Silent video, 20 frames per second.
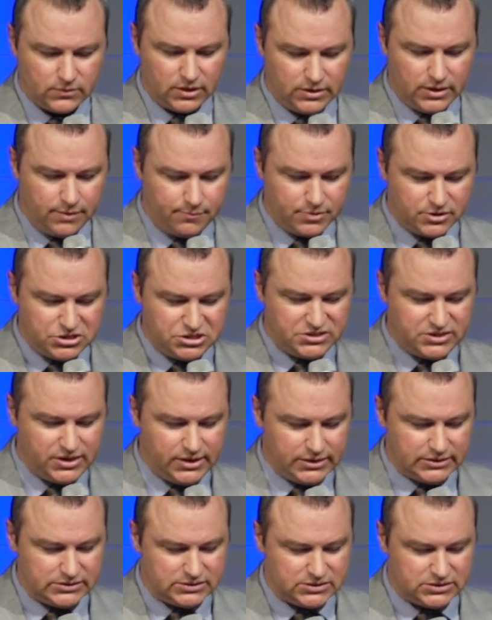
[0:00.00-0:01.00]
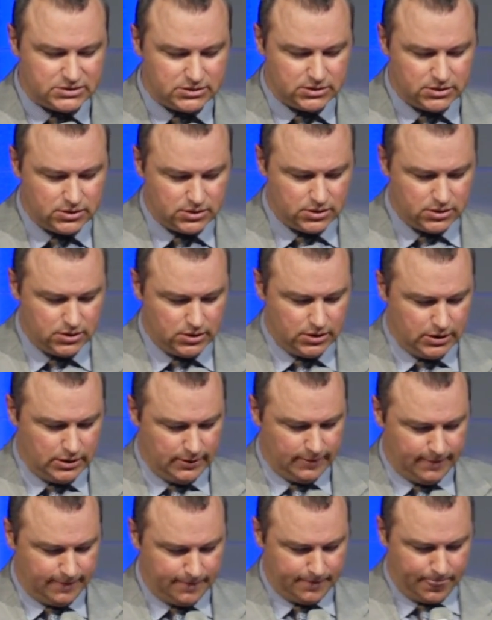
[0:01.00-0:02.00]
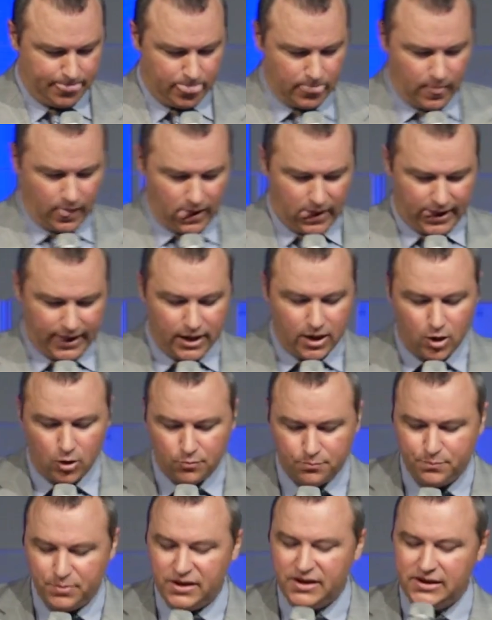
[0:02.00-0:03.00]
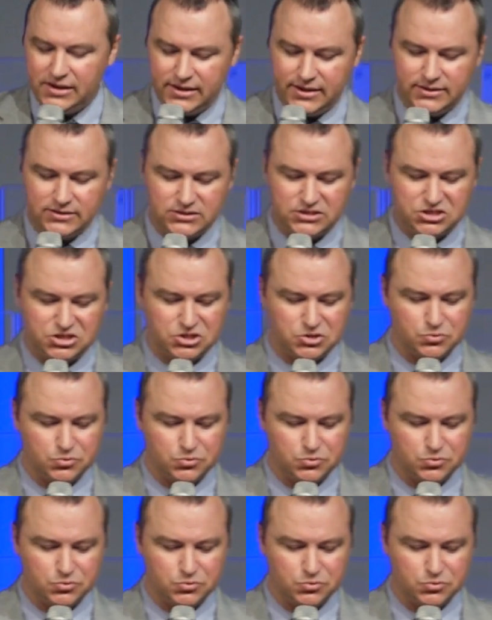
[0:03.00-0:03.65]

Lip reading: Number 6. Obedience